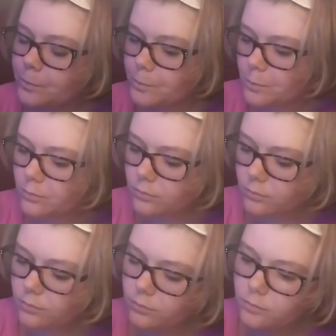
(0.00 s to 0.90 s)

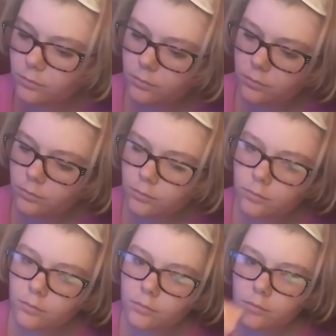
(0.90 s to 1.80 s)

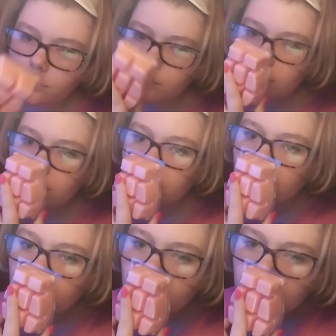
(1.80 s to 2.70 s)

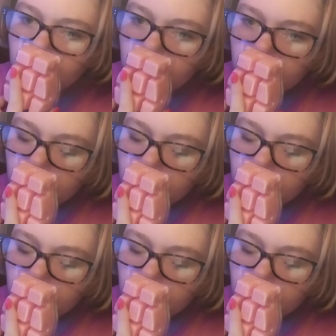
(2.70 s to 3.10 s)
Nobody speaks.